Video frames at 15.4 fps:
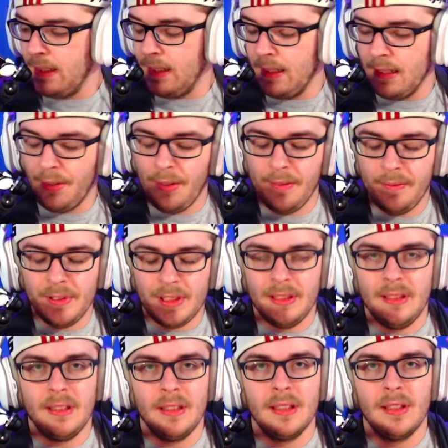Now
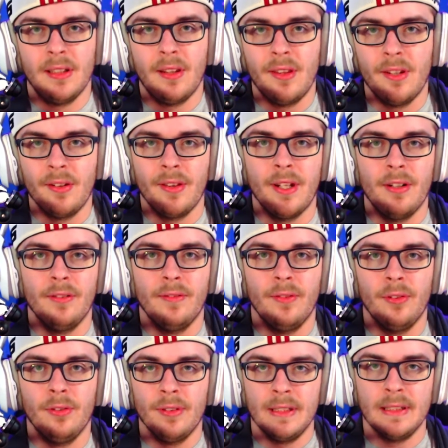obviously, they're there
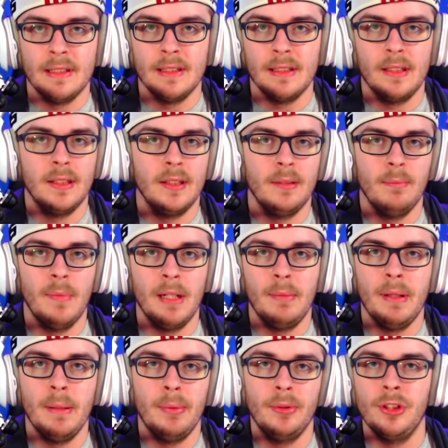for a reason. Many
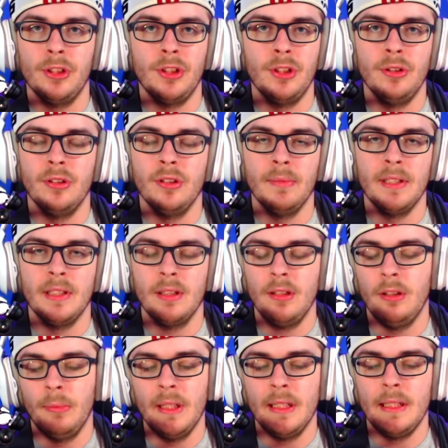people just use them as,
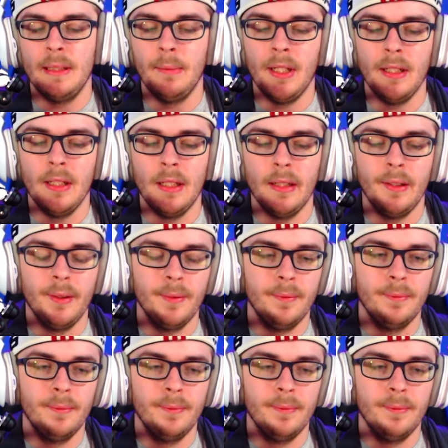oh, my teammate died.